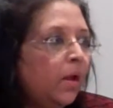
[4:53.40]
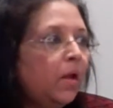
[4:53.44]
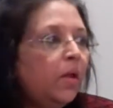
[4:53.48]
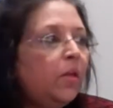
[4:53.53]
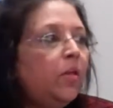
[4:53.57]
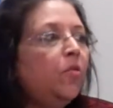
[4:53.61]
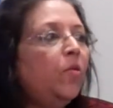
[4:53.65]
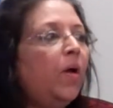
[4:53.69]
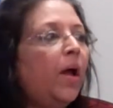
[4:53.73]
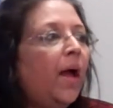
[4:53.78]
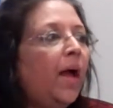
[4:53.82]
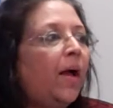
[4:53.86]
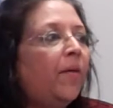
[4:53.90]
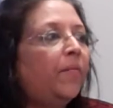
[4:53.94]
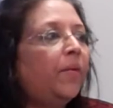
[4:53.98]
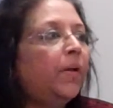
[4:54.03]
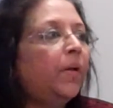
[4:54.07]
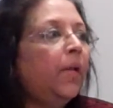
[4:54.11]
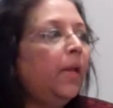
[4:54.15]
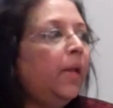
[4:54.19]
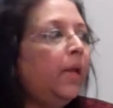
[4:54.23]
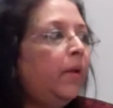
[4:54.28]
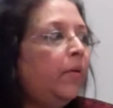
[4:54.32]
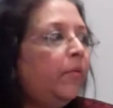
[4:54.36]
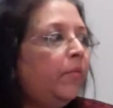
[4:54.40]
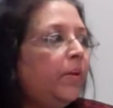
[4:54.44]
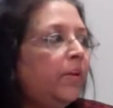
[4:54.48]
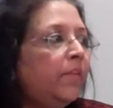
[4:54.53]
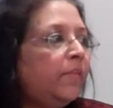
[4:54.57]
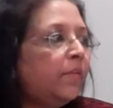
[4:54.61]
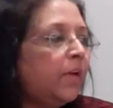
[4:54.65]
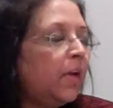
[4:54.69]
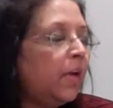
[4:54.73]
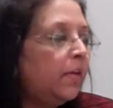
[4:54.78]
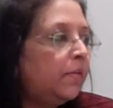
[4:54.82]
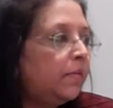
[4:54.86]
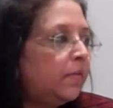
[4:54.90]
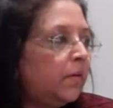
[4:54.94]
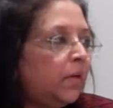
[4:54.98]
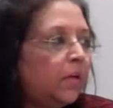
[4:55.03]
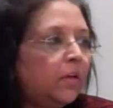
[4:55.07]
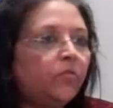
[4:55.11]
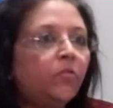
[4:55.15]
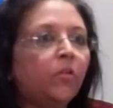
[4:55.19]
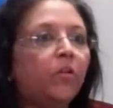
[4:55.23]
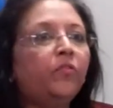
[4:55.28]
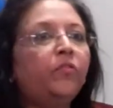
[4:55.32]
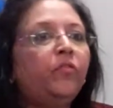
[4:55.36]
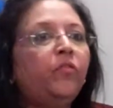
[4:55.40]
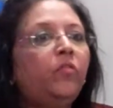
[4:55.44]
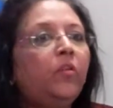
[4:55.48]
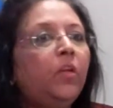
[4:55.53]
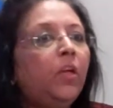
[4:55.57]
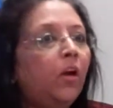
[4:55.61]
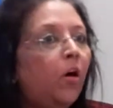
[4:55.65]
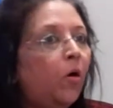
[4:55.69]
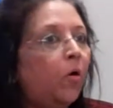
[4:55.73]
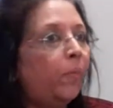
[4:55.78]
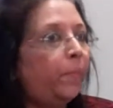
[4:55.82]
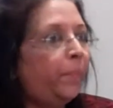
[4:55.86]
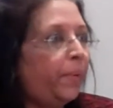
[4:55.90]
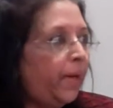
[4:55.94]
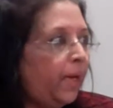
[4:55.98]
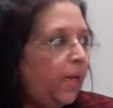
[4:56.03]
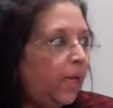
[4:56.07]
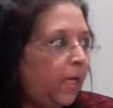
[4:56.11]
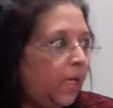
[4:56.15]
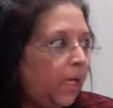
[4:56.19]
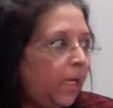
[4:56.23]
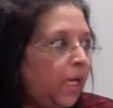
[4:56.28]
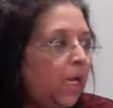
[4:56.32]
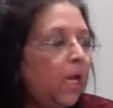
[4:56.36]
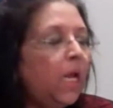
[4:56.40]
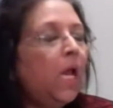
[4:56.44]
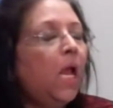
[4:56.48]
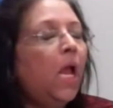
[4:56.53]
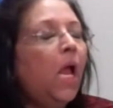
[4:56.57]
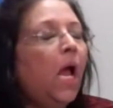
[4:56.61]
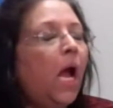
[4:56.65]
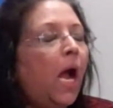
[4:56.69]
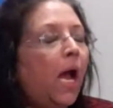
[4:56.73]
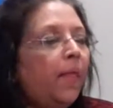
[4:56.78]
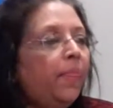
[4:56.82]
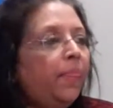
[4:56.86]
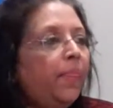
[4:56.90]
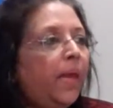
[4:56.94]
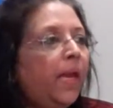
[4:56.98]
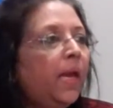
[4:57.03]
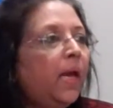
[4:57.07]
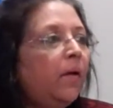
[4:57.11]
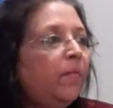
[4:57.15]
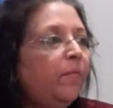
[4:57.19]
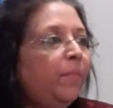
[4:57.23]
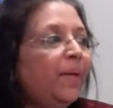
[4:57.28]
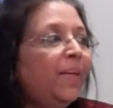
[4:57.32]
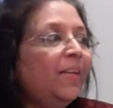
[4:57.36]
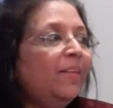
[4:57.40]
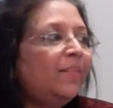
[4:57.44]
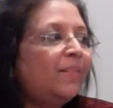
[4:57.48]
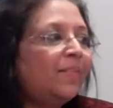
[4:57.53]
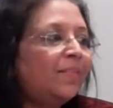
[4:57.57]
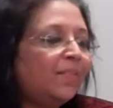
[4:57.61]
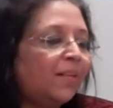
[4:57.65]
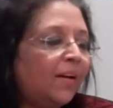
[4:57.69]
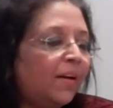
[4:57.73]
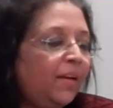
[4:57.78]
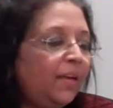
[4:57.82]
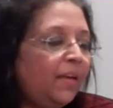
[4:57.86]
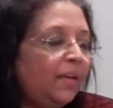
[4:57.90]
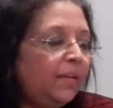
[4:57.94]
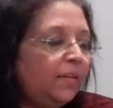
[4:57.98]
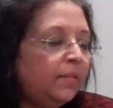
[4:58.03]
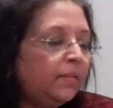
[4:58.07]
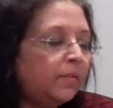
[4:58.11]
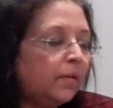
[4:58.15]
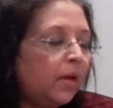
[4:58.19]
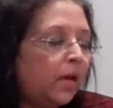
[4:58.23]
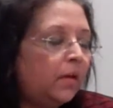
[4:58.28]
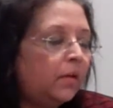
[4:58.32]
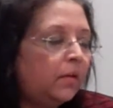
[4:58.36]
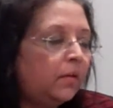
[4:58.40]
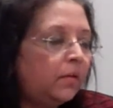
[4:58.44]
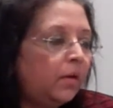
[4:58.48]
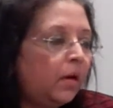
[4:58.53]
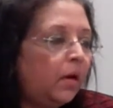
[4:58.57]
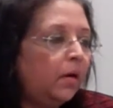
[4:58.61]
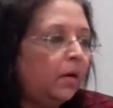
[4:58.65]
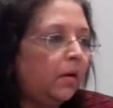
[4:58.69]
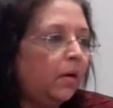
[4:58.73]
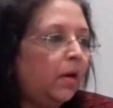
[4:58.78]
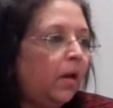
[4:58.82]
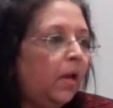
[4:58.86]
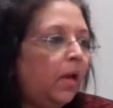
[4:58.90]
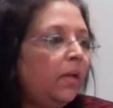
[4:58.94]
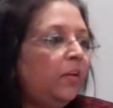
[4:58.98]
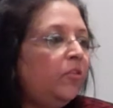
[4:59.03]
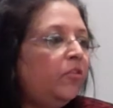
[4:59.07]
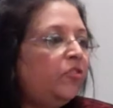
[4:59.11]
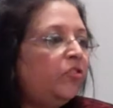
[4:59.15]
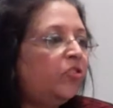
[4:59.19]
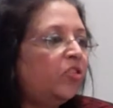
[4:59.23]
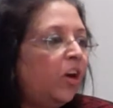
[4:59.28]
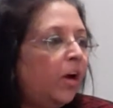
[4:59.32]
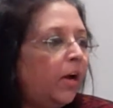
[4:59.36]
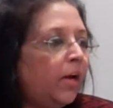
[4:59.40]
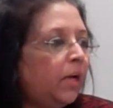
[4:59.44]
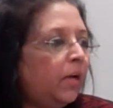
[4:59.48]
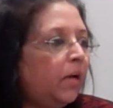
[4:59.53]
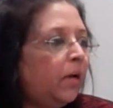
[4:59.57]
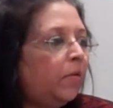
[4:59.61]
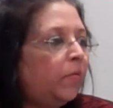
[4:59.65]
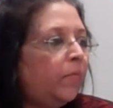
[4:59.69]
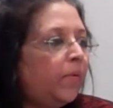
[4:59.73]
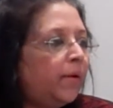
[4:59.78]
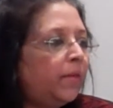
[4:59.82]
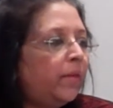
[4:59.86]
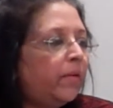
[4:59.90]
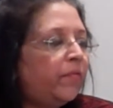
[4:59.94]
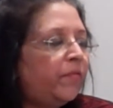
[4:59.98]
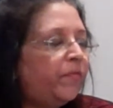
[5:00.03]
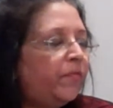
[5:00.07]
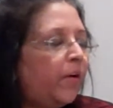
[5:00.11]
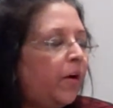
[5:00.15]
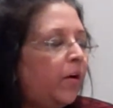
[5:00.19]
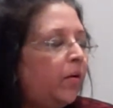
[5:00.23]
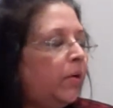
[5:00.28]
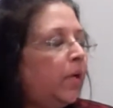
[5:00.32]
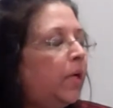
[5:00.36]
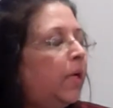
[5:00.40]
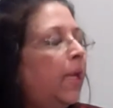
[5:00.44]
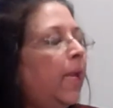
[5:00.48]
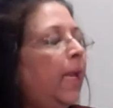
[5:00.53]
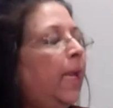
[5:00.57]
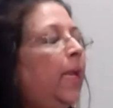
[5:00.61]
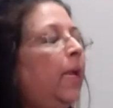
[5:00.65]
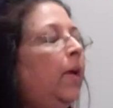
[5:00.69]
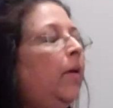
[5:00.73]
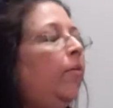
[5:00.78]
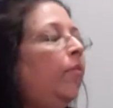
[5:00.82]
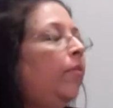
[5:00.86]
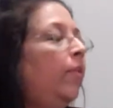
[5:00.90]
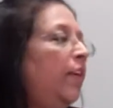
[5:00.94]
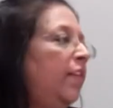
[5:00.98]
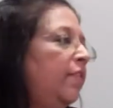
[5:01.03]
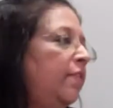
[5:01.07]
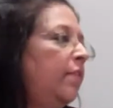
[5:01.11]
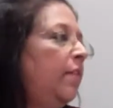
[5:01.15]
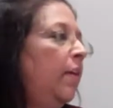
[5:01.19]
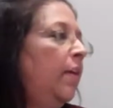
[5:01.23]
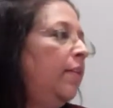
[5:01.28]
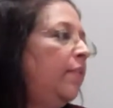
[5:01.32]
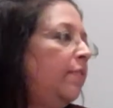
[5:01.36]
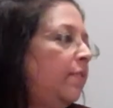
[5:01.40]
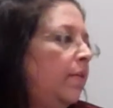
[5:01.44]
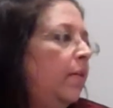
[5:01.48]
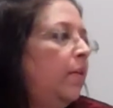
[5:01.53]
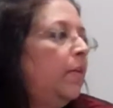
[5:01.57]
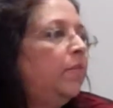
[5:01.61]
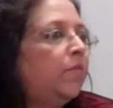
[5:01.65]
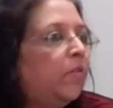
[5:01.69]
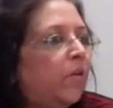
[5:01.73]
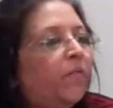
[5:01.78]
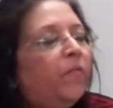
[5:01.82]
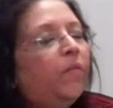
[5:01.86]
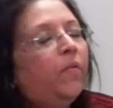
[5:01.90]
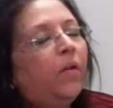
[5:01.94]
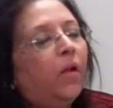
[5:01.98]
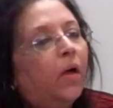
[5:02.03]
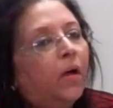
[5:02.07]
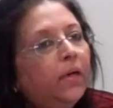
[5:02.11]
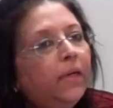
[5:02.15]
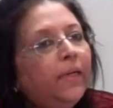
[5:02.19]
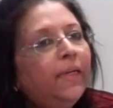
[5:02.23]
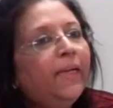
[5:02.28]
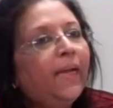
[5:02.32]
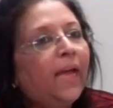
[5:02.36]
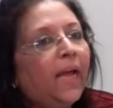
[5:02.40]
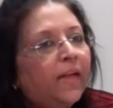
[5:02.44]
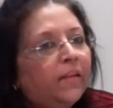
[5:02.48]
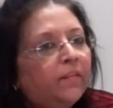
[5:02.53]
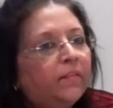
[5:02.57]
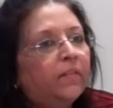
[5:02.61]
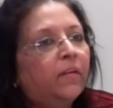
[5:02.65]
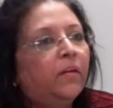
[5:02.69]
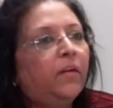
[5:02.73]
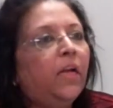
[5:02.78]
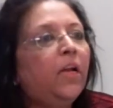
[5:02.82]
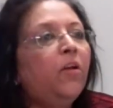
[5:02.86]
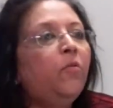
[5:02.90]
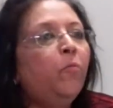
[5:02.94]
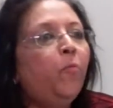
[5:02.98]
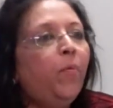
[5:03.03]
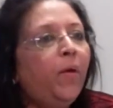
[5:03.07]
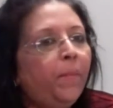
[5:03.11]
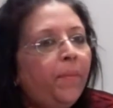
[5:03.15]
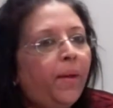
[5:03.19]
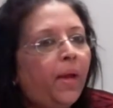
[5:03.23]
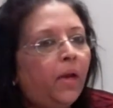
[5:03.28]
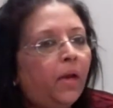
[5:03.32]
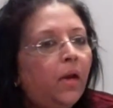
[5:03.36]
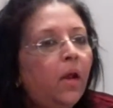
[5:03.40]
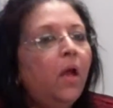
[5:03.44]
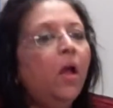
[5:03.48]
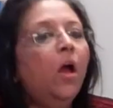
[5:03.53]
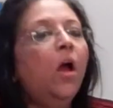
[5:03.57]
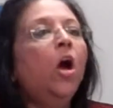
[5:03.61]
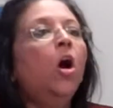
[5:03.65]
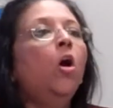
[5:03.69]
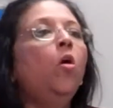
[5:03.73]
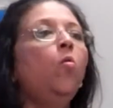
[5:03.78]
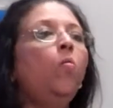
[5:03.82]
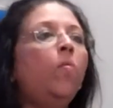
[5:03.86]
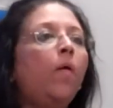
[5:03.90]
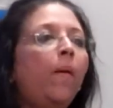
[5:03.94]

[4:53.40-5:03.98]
you have an increased incidence of COPD, and there have been studies done in China where they found an increased incidence of lung cancer in women who